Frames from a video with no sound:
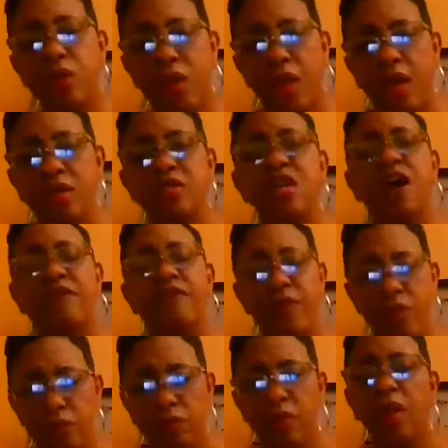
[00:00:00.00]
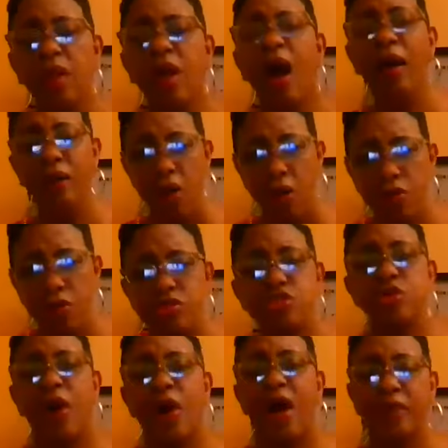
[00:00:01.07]
okay, devil, I know what you're
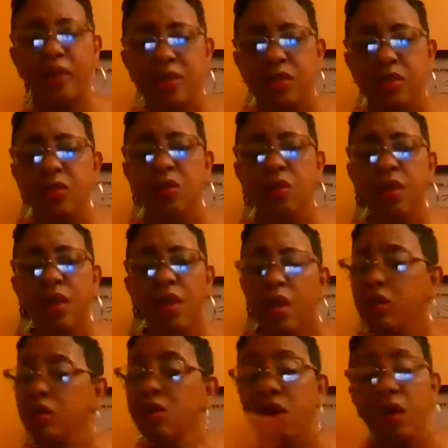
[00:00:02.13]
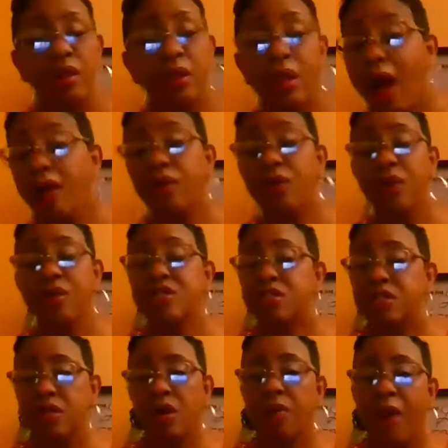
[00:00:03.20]
trying to do. You are not going to
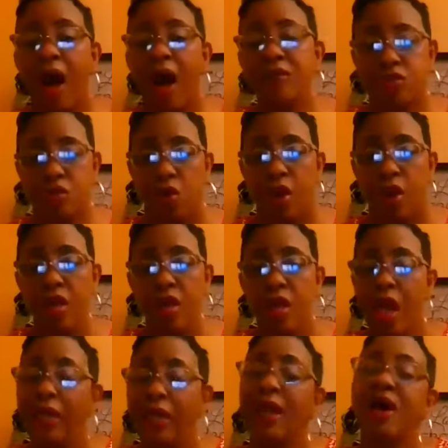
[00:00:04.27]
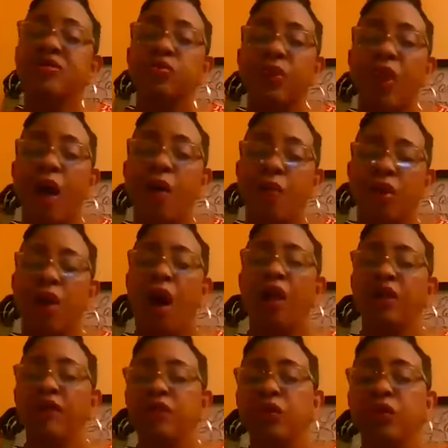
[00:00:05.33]
steal my joy. And that's what I want
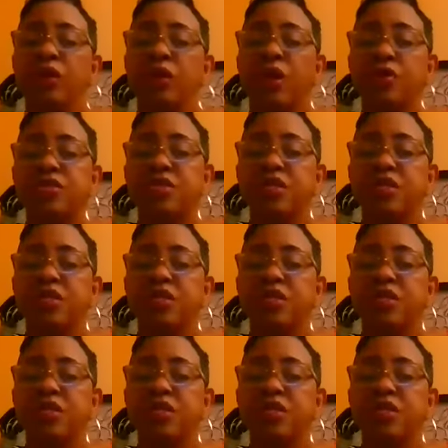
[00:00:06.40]
all of you to know